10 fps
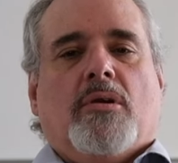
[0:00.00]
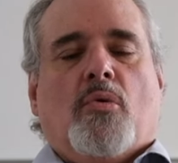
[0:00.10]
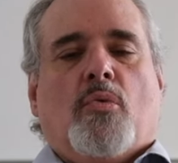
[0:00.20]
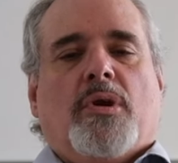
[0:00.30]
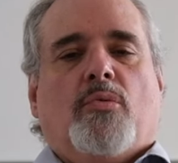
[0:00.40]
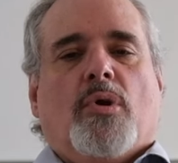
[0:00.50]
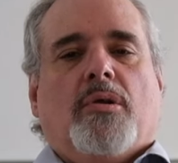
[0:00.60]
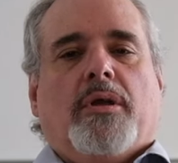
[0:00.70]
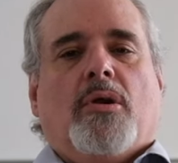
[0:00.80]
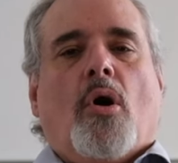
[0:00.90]
You know, we
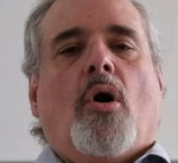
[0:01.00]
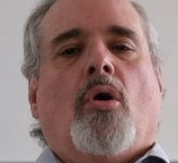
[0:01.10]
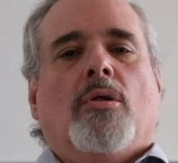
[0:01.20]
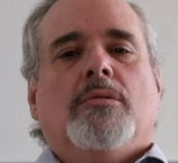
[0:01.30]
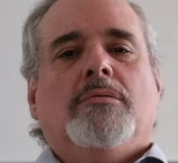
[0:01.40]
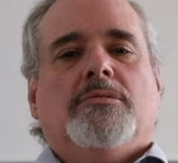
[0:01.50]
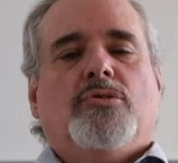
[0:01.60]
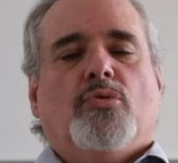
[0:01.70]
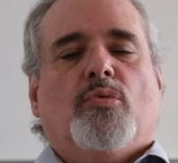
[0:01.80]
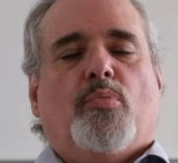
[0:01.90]
really all
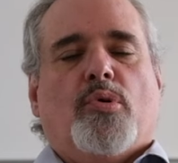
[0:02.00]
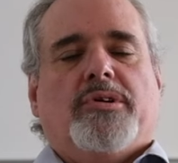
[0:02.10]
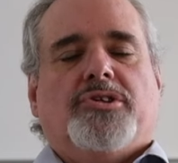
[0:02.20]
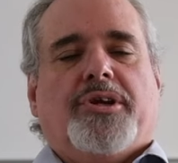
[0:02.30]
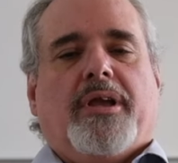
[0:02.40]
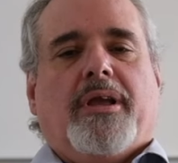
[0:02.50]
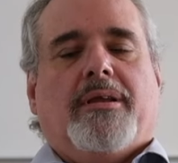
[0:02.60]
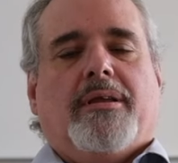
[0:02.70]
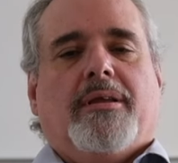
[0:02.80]
do appreciate it.